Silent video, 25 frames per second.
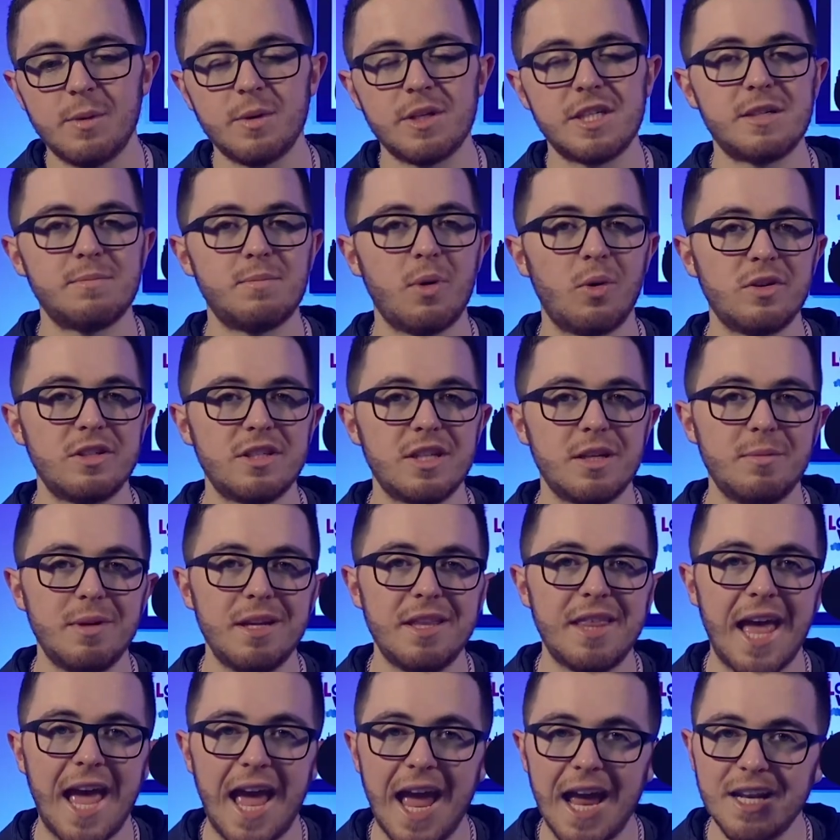it was supposed to be
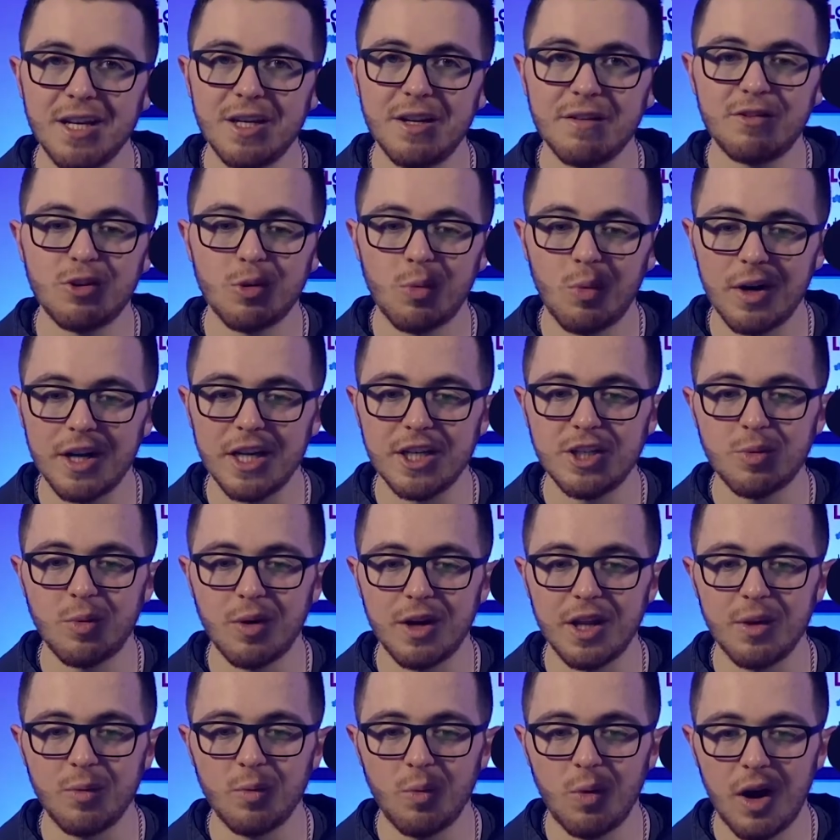the end of
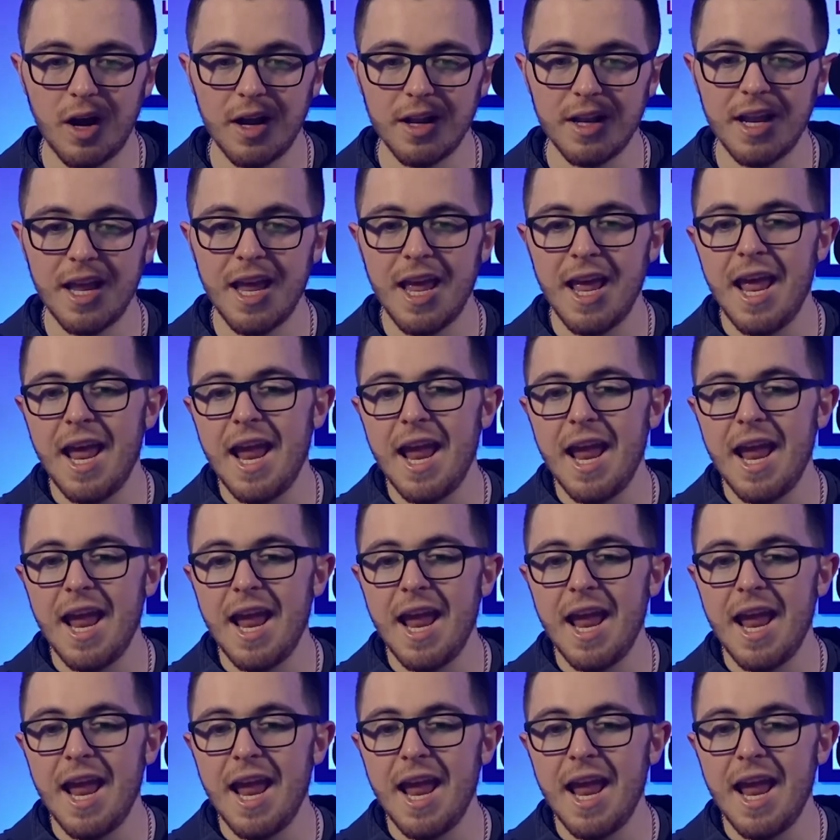2021,